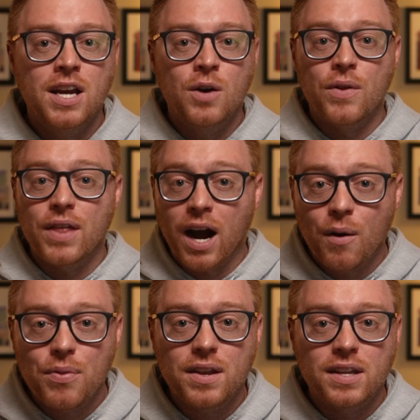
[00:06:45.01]

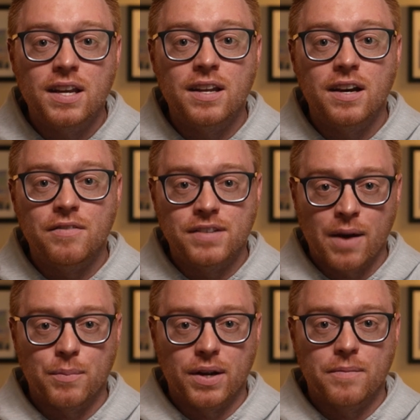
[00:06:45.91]
without the need of
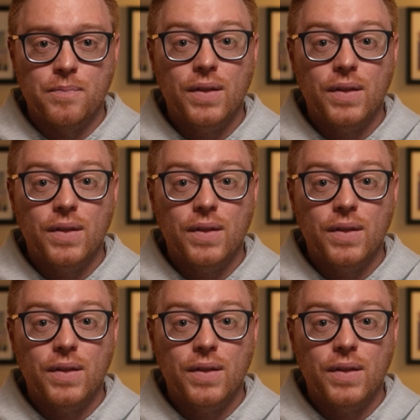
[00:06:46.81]
Zapier.